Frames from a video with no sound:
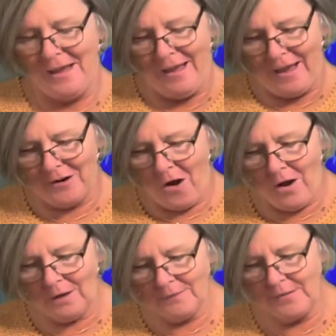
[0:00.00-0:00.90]
and
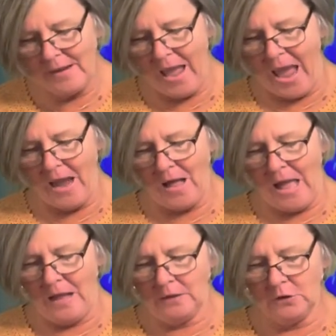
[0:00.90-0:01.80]
all of the
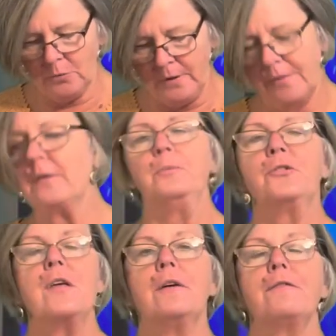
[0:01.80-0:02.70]
algorithms
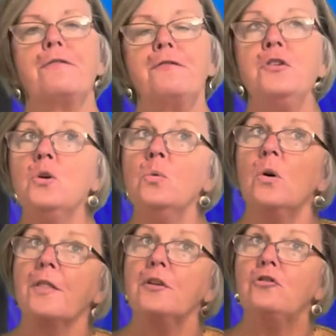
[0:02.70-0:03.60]
that
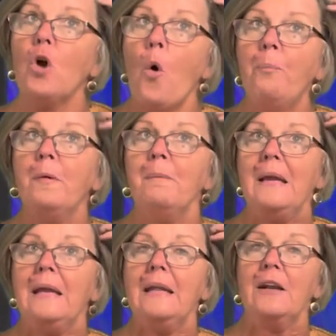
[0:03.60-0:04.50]
fuel the
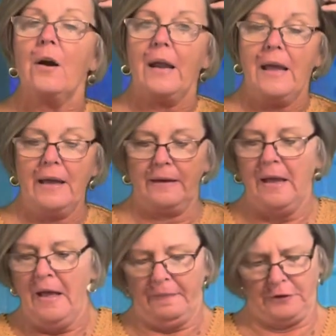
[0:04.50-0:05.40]
dopamine in our head
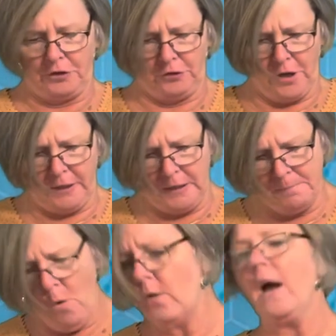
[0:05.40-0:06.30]
that says, I need
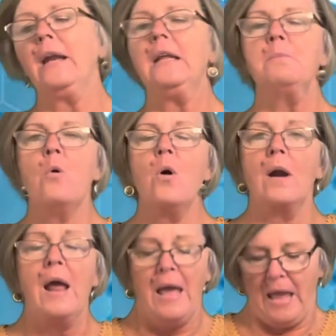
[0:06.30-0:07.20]
more,
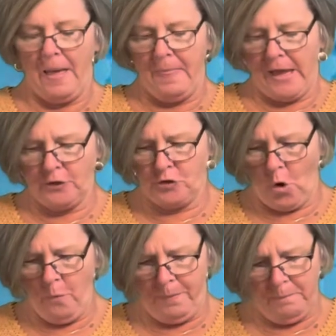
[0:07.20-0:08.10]
and that
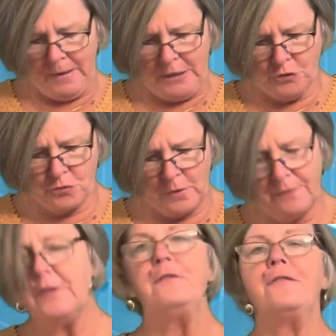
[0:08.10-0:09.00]
dopamine
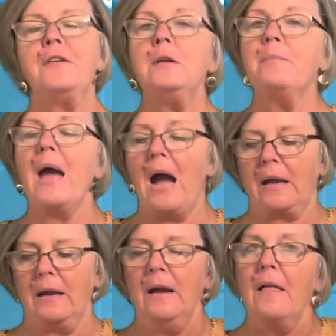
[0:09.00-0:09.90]
driven
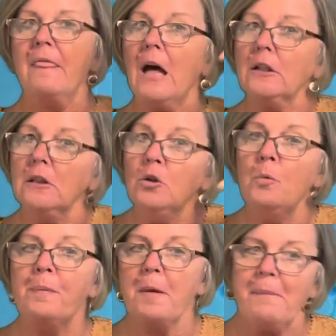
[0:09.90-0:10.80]
feedback, that loop
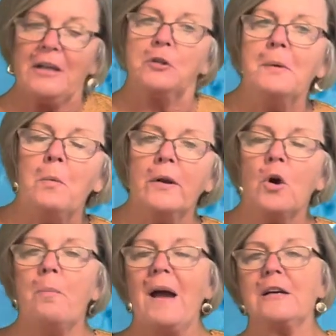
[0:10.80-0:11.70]
that makes me want to
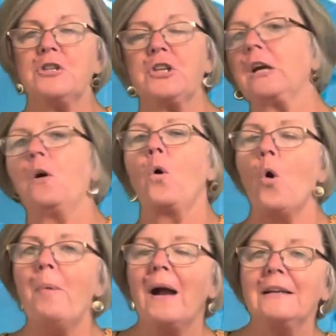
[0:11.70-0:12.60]
go back and check, go
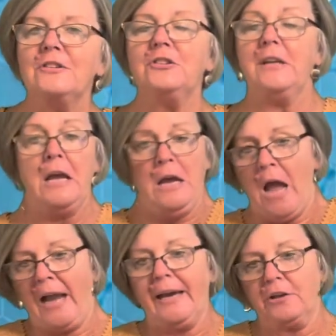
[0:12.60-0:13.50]
back and see.
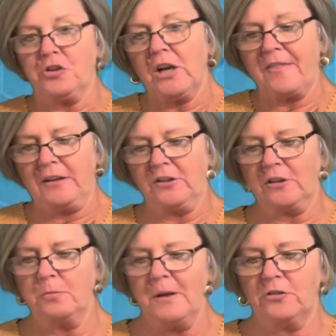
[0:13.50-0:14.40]
I got to check that
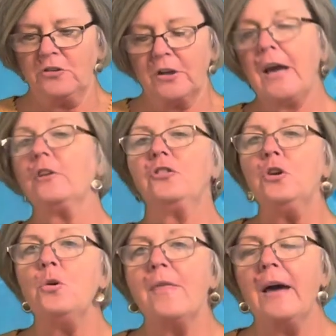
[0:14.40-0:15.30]
text message. I got to see
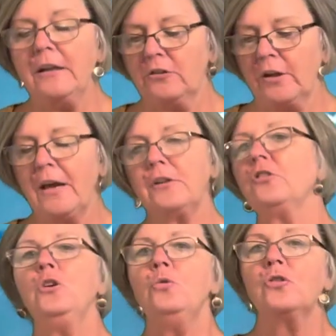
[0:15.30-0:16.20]
who that is. I got to
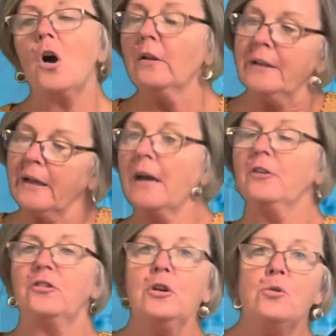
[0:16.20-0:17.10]
see who's calling. I got to
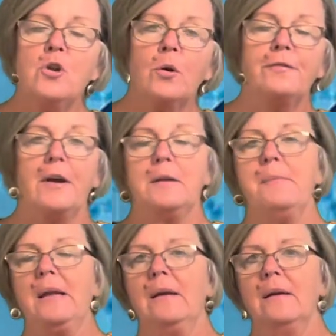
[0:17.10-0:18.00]
see who notified
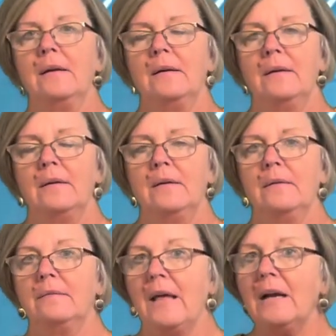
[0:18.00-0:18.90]
me.
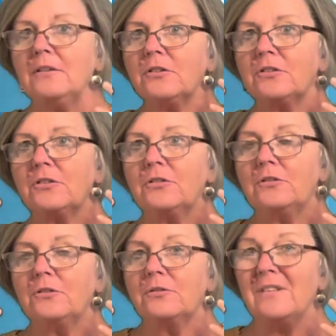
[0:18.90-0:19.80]
That's
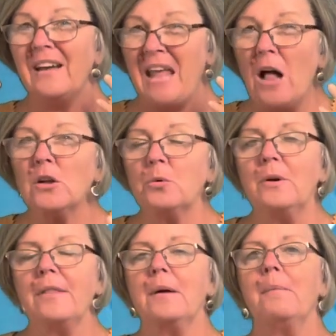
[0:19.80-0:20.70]
an
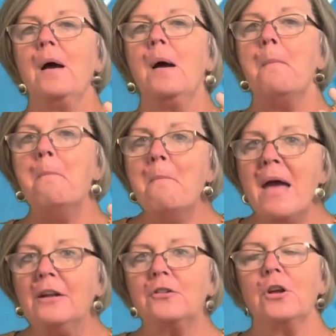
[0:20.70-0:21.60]
algorithm
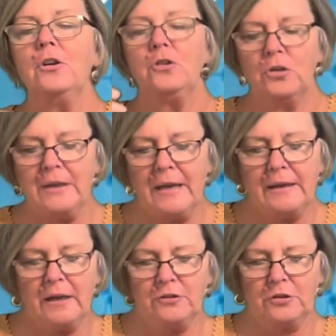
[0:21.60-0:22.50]
meant to get
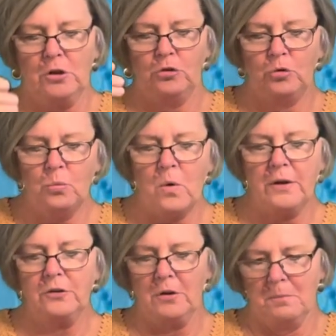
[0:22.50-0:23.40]
us to
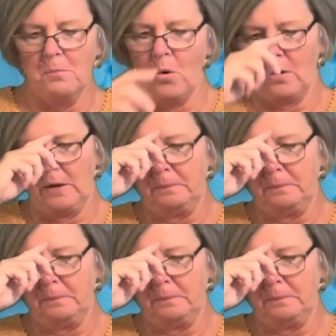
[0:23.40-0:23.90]
want more